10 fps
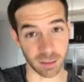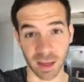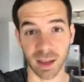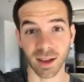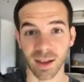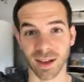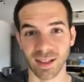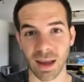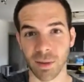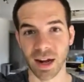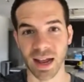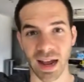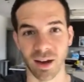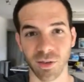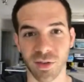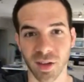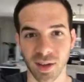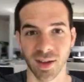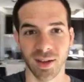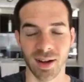on me. They might have
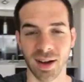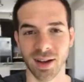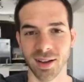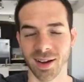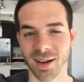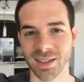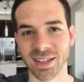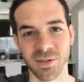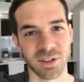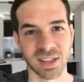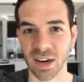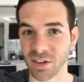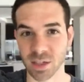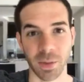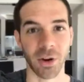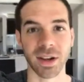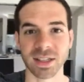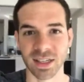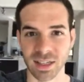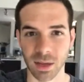a different set of
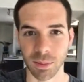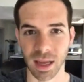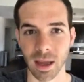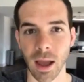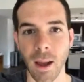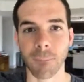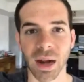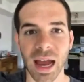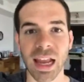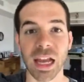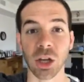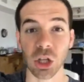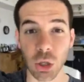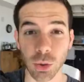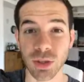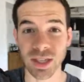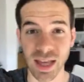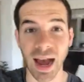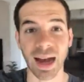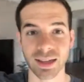experiences than me, but I can use
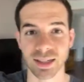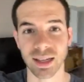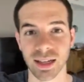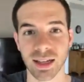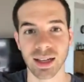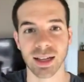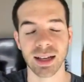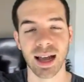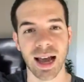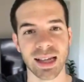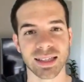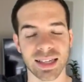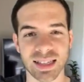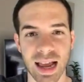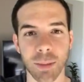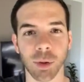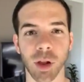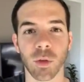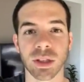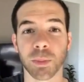that as
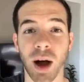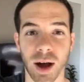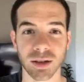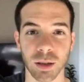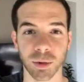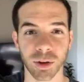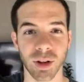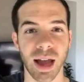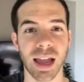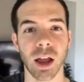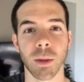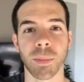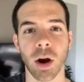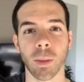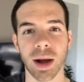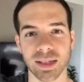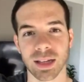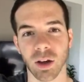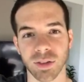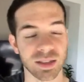example of what's possible. I can compare
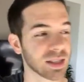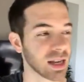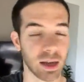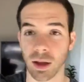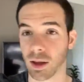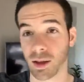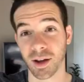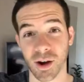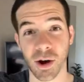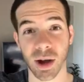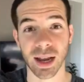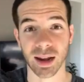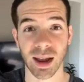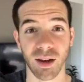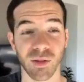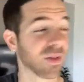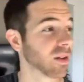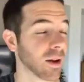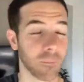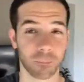myself and see, oh, I can have